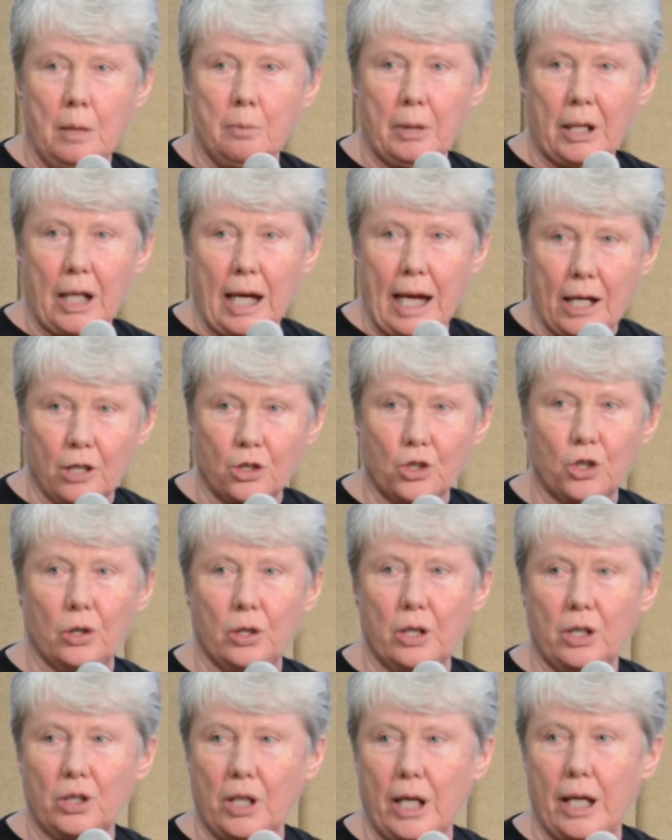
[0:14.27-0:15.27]
but it
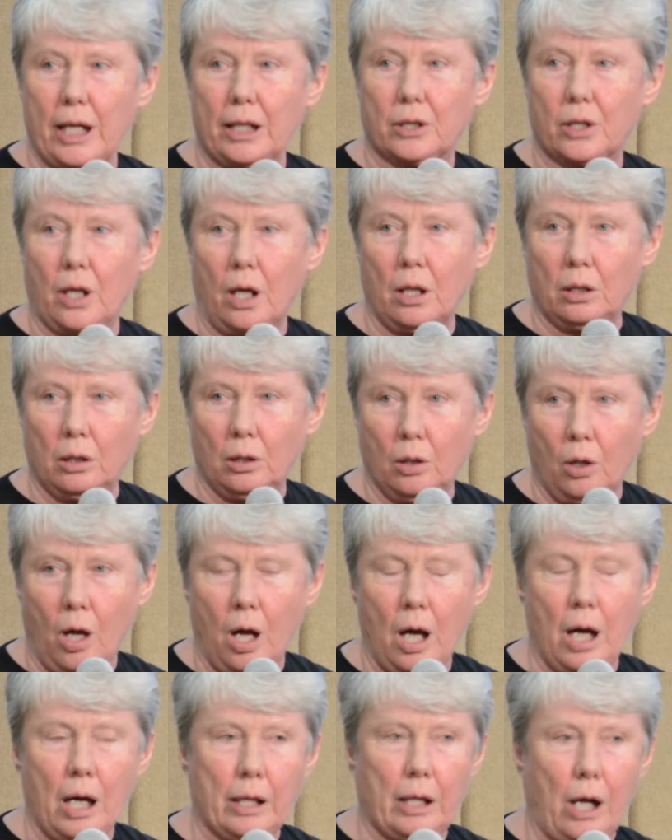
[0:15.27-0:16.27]
actually takes a
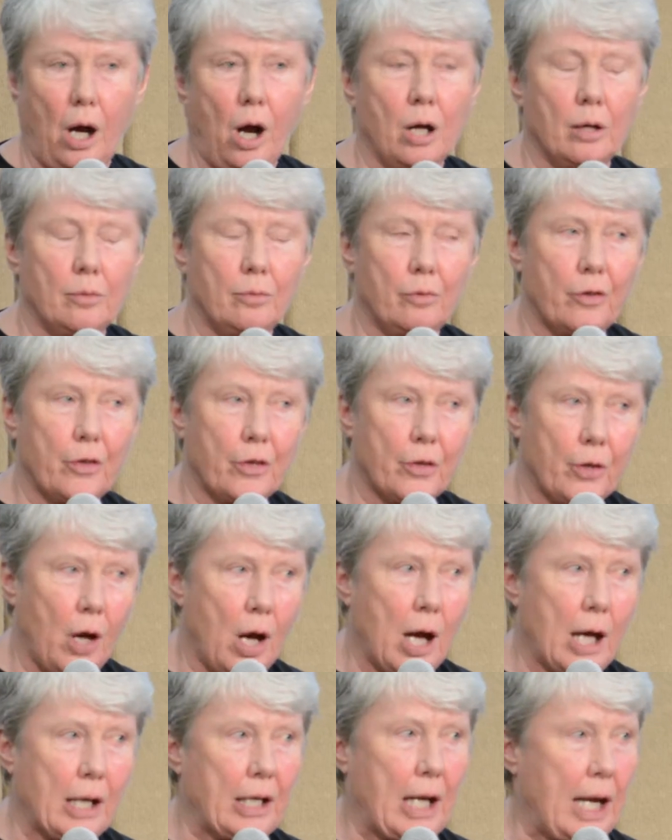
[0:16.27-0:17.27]
lot of
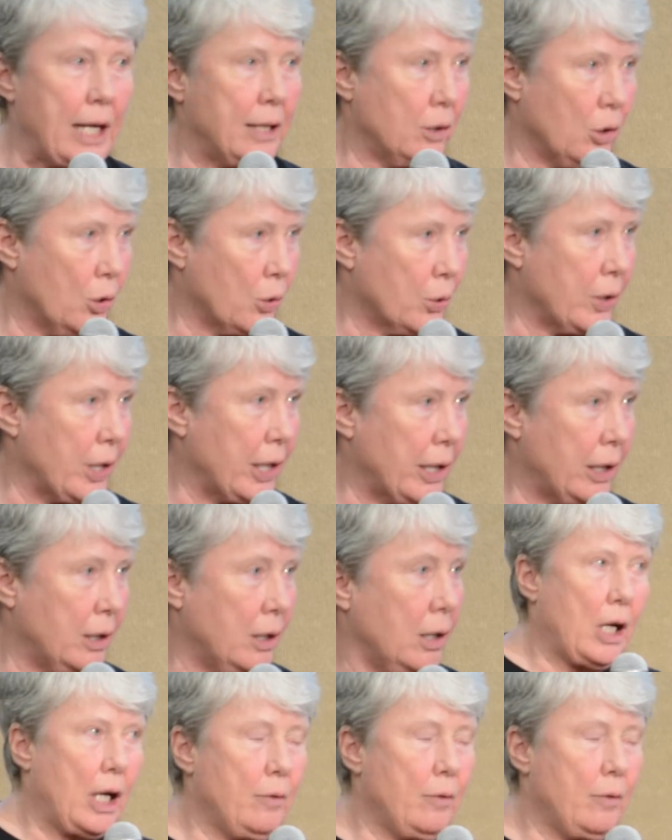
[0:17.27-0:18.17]
thought and learning.